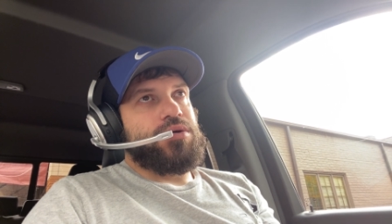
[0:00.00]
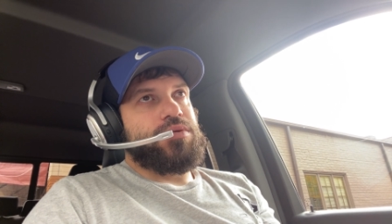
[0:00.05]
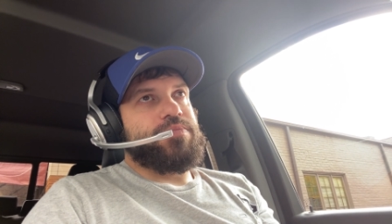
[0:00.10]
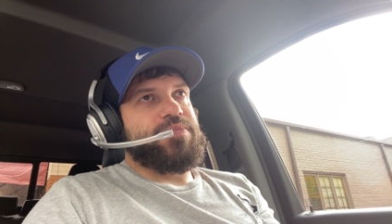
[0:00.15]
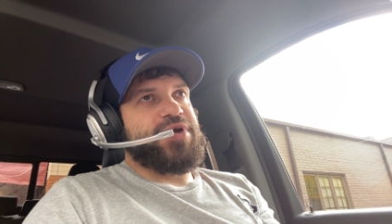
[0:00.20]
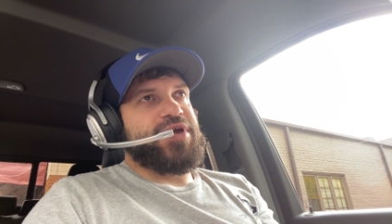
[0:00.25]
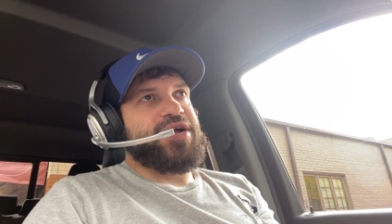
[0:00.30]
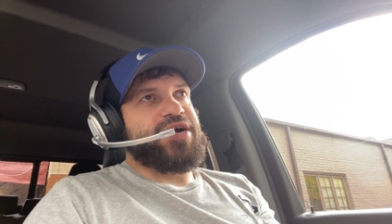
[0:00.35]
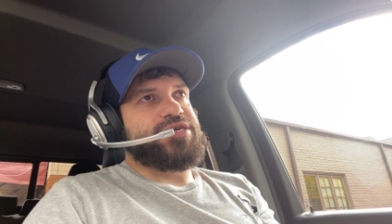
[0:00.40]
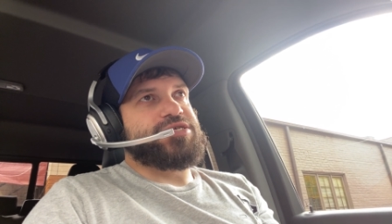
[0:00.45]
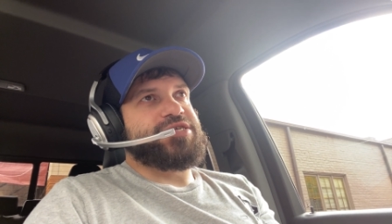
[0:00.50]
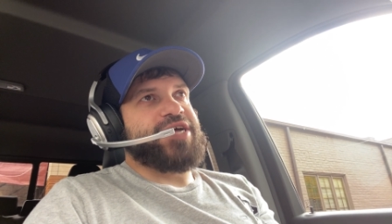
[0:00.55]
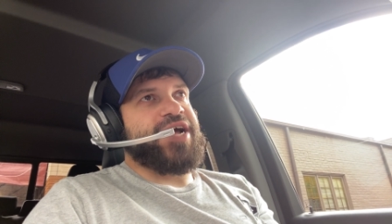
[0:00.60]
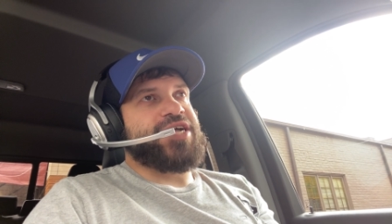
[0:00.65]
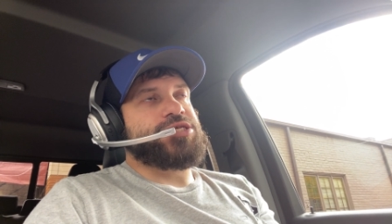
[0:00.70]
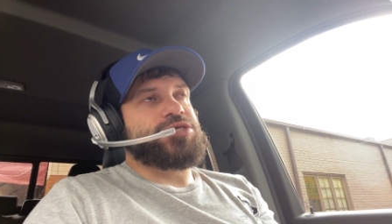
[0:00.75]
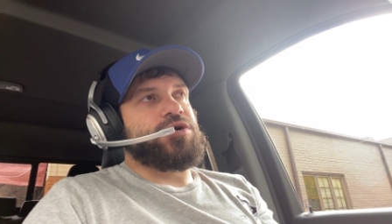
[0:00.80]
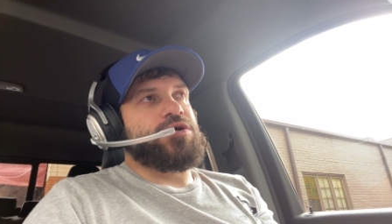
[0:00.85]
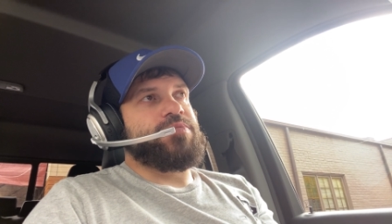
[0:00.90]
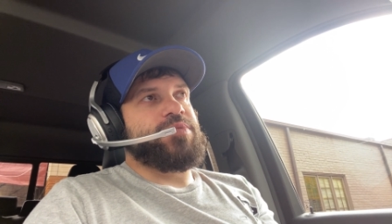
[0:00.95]
because
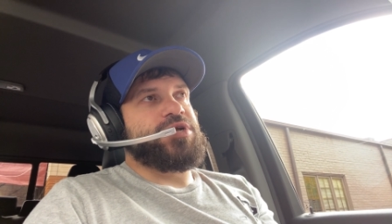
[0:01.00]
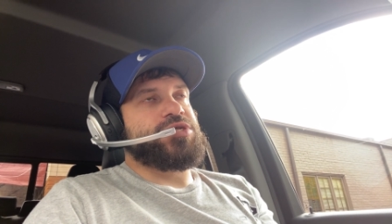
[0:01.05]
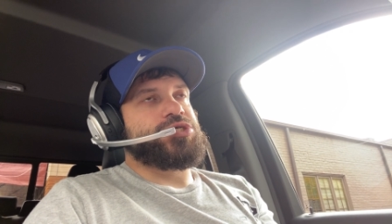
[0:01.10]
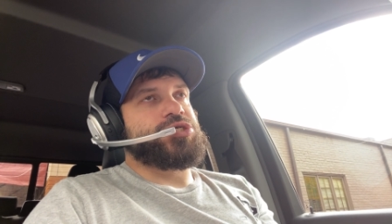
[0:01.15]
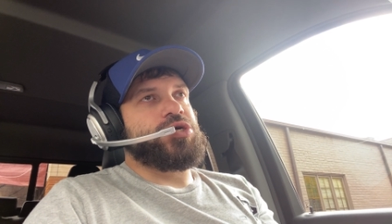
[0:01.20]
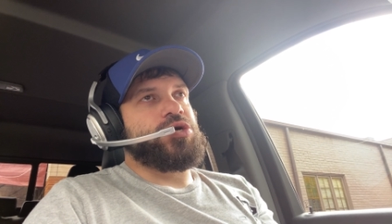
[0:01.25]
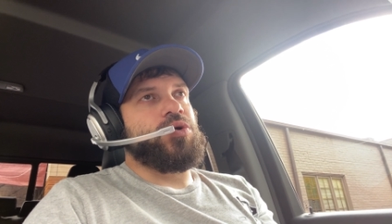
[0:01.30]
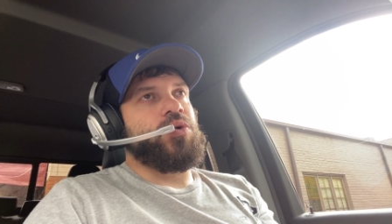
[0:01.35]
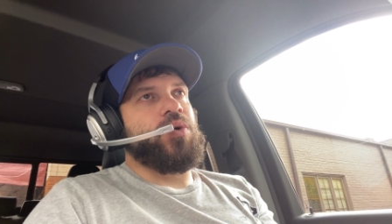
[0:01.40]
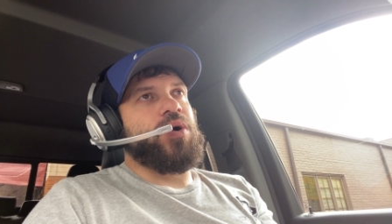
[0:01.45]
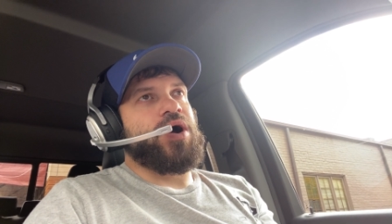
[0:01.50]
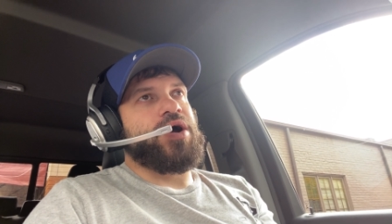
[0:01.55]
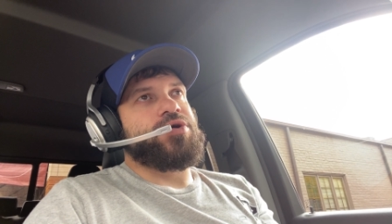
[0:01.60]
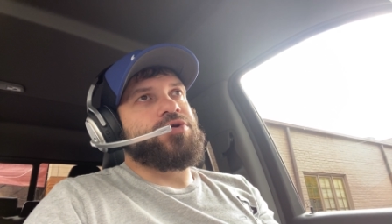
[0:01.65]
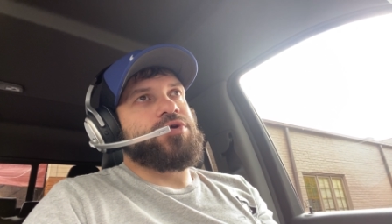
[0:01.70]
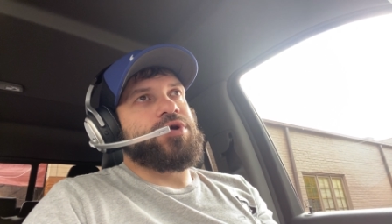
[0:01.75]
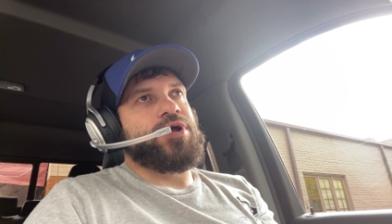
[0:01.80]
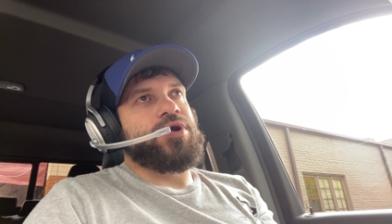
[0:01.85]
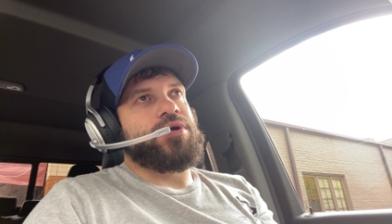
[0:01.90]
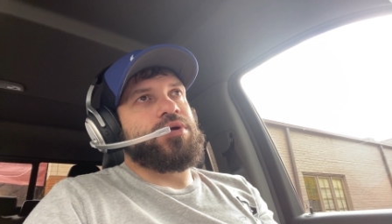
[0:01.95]
that's going to be
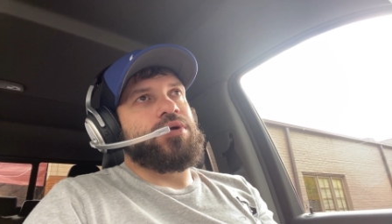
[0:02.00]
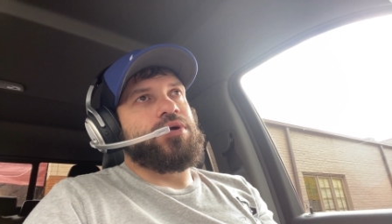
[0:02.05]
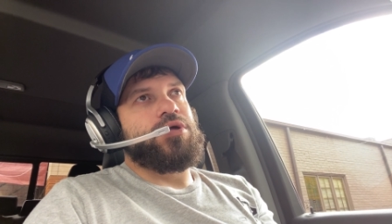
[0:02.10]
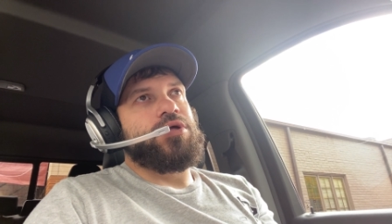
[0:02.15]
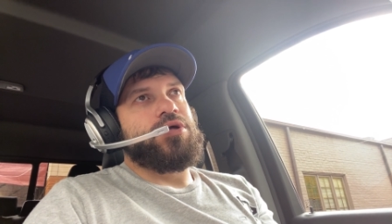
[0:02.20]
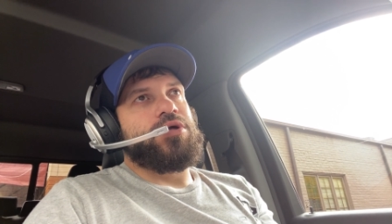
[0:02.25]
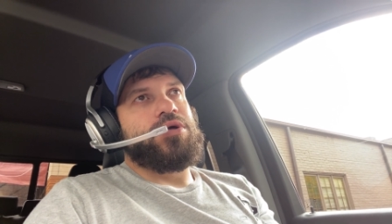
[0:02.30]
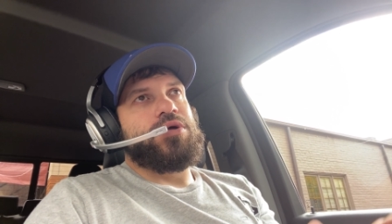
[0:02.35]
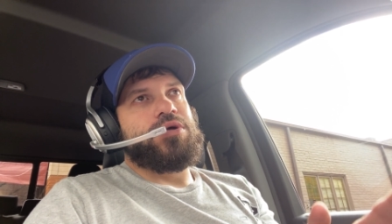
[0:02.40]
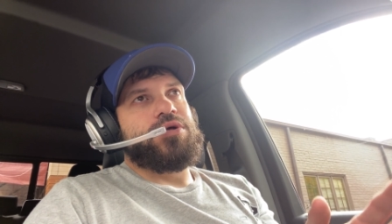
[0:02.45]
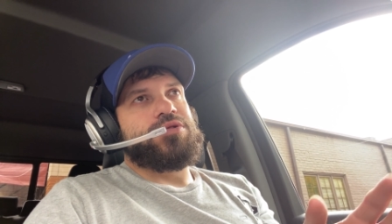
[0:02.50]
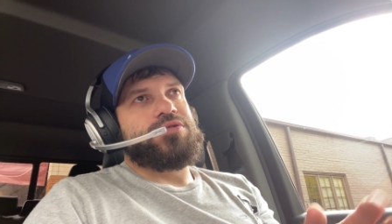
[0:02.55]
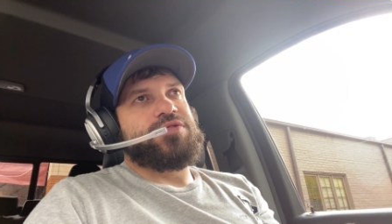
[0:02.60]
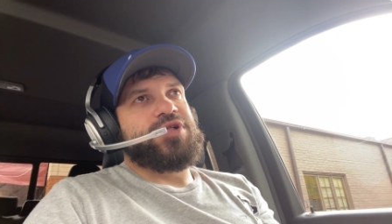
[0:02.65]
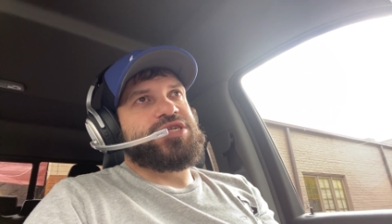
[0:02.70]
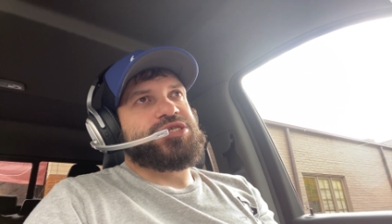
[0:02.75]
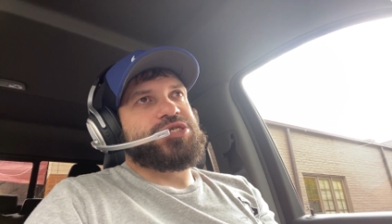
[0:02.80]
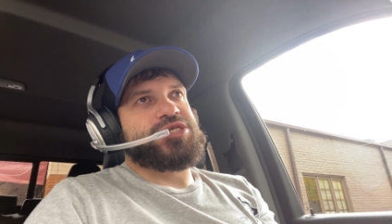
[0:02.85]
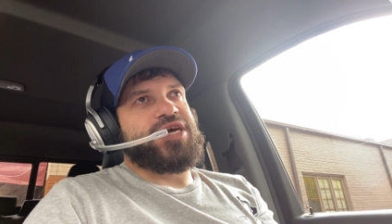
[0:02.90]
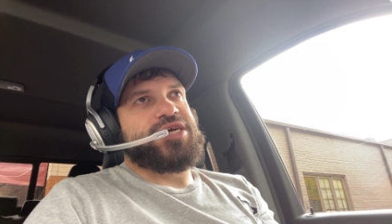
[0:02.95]
200 and
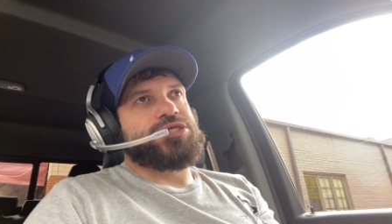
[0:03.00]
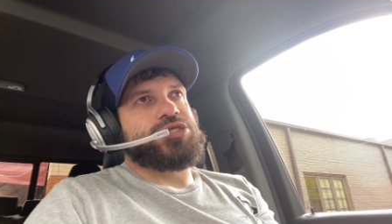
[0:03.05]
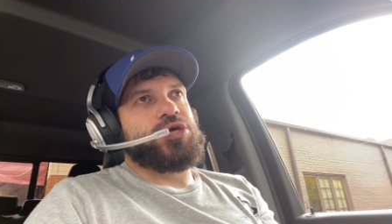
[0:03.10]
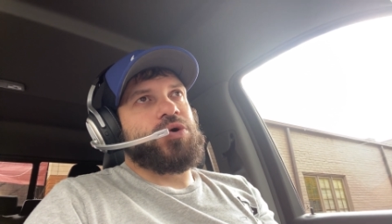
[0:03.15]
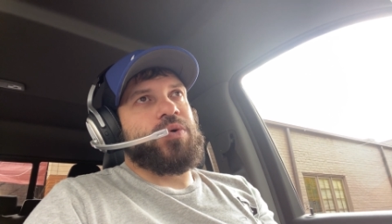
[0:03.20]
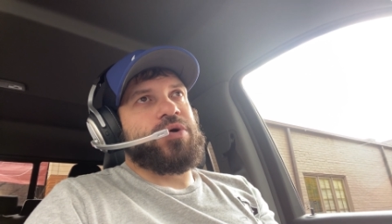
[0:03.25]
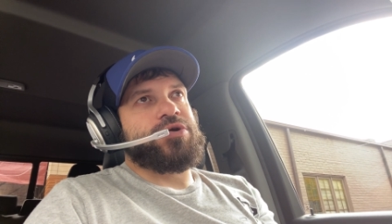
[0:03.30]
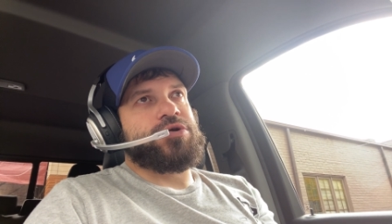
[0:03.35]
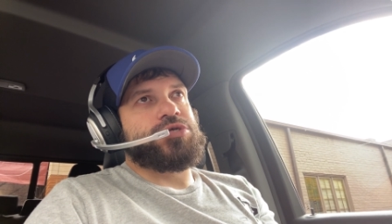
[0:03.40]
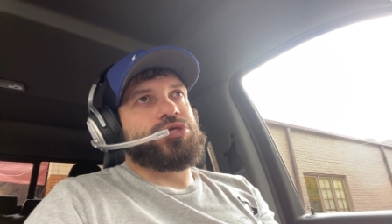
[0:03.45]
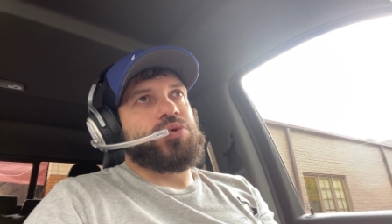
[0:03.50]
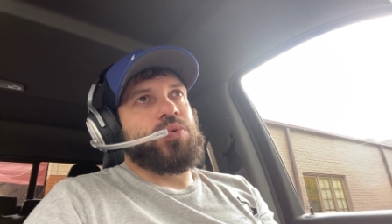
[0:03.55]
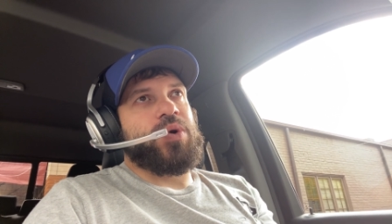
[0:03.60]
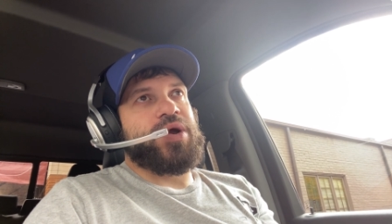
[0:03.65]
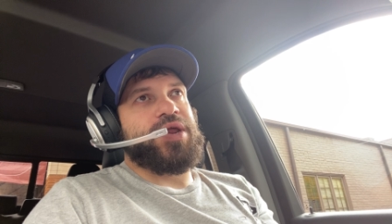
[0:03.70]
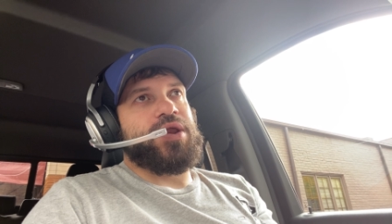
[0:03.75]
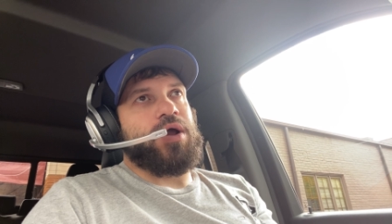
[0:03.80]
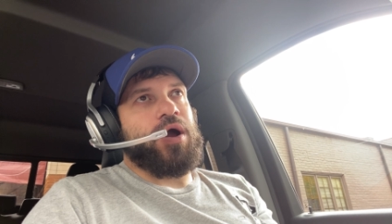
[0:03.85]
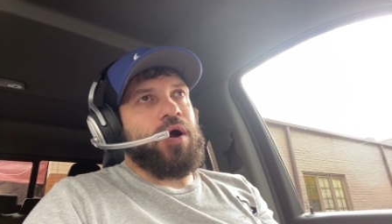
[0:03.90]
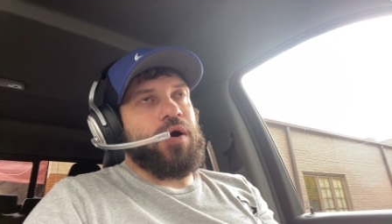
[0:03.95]
let's say
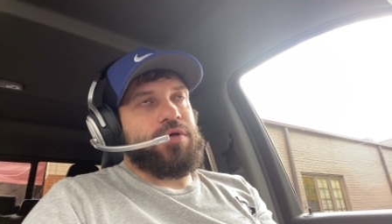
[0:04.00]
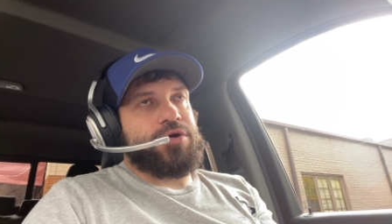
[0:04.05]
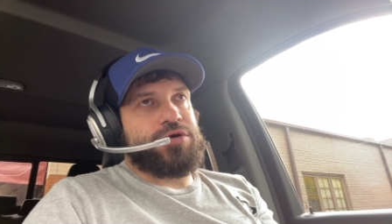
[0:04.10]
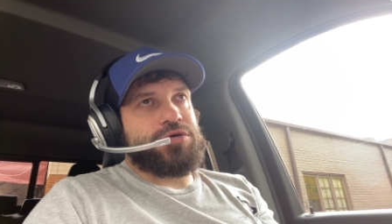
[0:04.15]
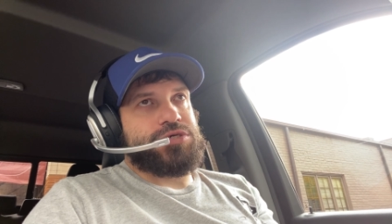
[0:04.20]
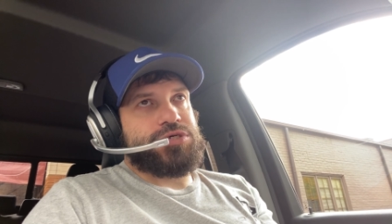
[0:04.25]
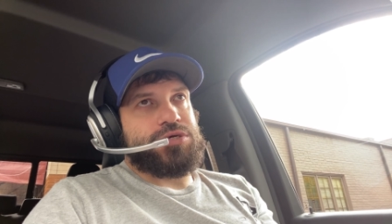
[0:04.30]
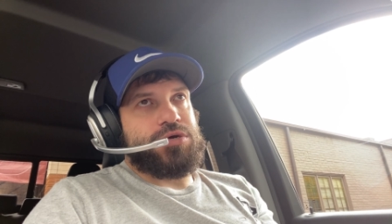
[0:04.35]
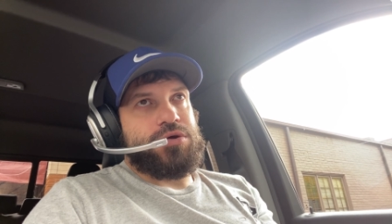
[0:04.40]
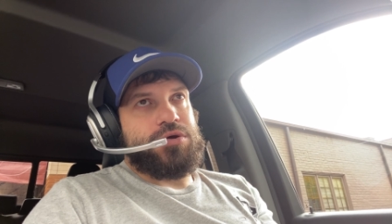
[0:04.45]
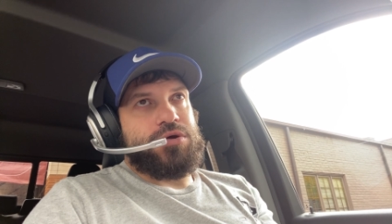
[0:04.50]
$220